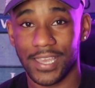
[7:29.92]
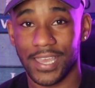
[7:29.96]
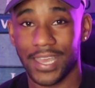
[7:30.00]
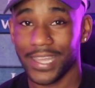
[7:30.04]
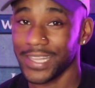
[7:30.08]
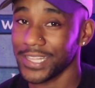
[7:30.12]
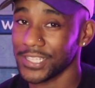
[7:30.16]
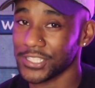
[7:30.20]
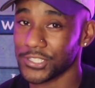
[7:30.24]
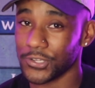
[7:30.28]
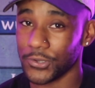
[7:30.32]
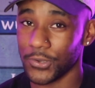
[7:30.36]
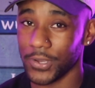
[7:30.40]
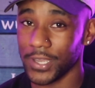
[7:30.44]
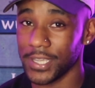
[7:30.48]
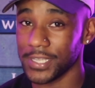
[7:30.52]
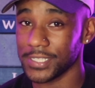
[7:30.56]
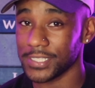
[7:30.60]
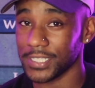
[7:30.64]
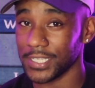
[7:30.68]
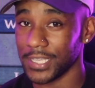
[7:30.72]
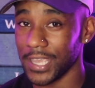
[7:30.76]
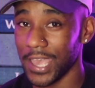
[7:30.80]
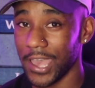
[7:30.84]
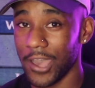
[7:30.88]
And it's
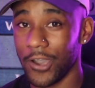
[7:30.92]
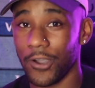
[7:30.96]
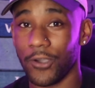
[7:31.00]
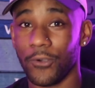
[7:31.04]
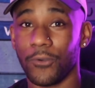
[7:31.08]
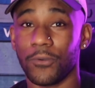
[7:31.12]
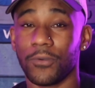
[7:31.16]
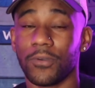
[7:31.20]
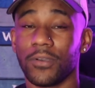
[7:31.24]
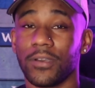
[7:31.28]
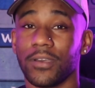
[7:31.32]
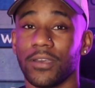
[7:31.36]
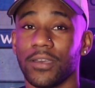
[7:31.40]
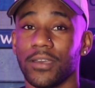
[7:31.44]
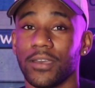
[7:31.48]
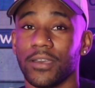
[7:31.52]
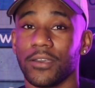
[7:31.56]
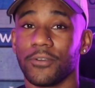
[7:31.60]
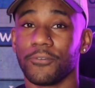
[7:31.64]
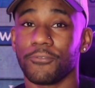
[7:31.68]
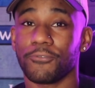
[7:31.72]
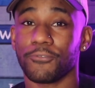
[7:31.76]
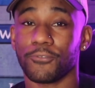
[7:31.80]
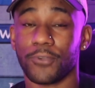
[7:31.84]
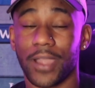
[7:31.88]
crazy how
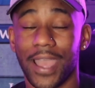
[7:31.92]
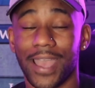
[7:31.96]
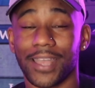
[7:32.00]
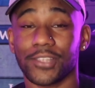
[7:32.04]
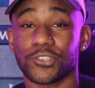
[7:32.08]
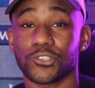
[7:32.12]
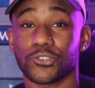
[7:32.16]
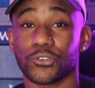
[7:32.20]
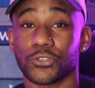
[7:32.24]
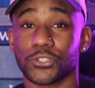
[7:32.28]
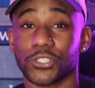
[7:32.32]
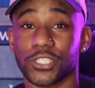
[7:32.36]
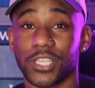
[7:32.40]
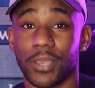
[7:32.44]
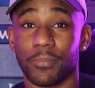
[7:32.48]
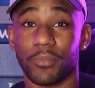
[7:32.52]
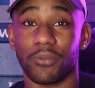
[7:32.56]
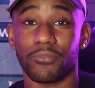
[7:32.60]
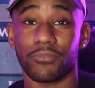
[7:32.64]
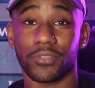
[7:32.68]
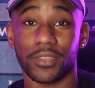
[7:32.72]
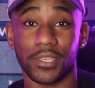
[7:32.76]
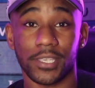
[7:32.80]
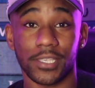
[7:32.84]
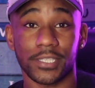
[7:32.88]
fragile some
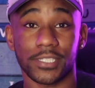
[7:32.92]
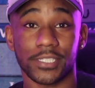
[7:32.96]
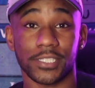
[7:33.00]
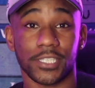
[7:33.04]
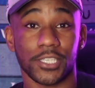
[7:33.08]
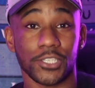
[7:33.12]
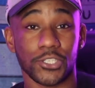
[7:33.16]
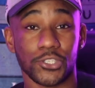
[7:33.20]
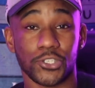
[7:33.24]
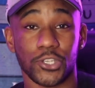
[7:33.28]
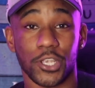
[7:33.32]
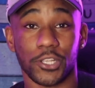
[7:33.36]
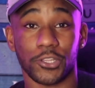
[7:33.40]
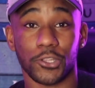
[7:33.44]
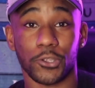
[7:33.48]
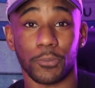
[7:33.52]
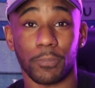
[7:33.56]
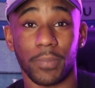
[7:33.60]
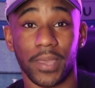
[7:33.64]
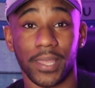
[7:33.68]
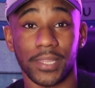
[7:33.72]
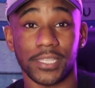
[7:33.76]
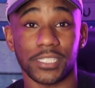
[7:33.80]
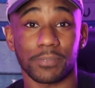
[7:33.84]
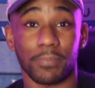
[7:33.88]
of these cisgender
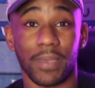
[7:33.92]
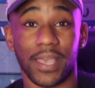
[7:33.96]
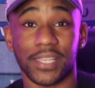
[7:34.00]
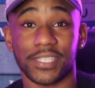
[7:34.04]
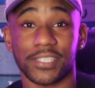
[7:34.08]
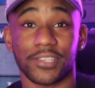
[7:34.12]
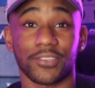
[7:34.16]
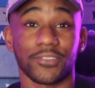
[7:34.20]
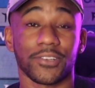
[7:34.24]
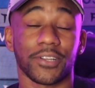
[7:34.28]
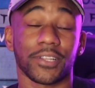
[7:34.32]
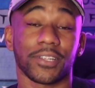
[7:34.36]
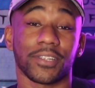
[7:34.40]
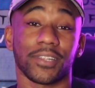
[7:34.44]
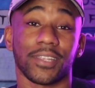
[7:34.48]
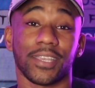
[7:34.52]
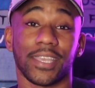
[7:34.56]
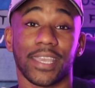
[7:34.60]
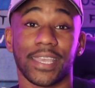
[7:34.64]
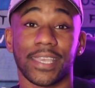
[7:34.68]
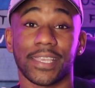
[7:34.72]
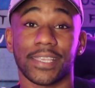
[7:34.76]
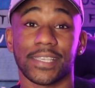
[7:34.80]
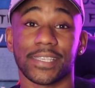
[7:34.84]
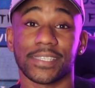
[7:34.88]
men's masculinity
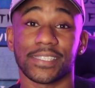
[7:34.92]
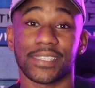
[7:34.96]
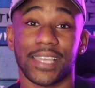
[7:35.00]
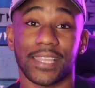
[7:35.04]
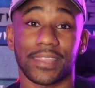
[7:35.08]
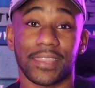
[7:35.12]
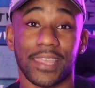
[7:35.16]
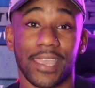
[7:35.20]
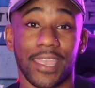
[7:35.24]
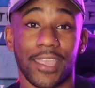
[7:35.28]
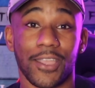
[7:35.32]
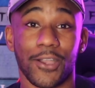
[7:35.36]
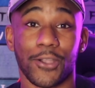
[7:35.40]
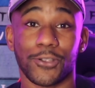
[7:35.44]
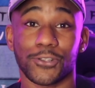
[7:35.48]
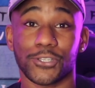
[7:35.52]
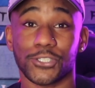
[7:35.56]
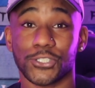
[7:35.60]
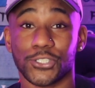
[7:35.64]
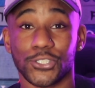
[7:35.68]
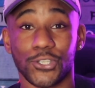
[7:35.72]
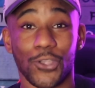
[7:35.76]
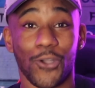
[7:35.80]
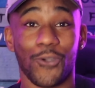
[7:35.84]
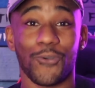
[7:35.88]
is that they are
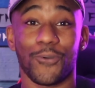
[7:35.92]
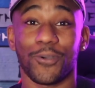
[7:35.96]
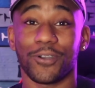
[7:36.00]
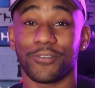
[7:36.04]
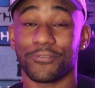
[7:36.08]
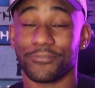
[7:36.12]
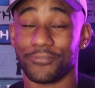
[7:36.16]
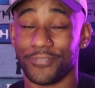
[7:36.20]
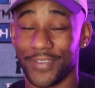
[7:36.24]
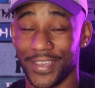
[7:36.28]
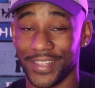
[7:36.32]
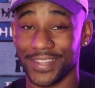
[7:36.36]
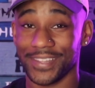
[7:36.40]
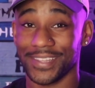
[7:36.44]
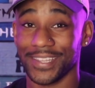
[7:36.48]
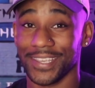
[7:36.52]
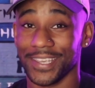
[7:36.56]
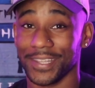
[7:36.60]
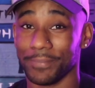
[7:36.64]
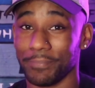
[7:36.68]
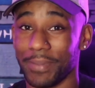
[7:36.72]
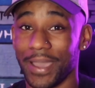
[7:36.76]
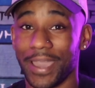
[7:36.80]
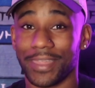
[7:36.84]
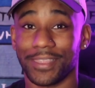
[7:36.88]
so
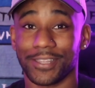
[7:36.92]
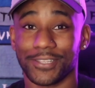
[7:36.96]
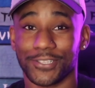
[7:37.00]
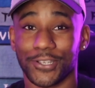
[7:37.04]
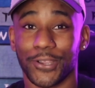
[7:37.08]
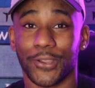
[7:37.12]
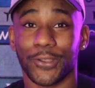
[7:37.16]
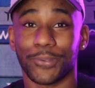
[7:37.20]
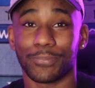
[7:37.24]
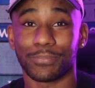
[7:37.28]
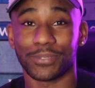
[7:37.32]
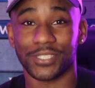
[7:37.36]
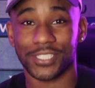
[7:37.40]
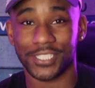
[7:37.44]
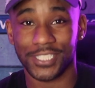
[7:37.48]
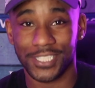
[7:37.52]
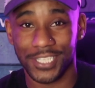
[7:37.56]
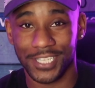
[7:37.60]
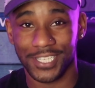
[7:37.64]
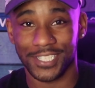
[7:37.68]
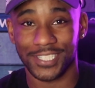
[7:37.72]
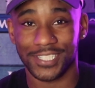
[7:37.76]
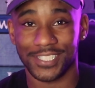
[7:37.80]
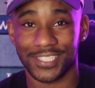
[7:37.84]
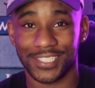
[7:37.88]
offended by the term
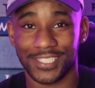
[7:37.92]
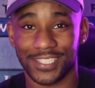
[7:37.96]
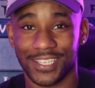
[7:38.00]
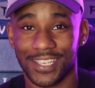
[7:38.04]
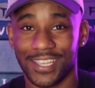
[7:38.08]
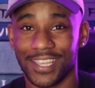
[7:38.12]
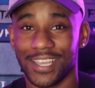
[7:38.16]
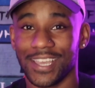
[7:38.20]
cis.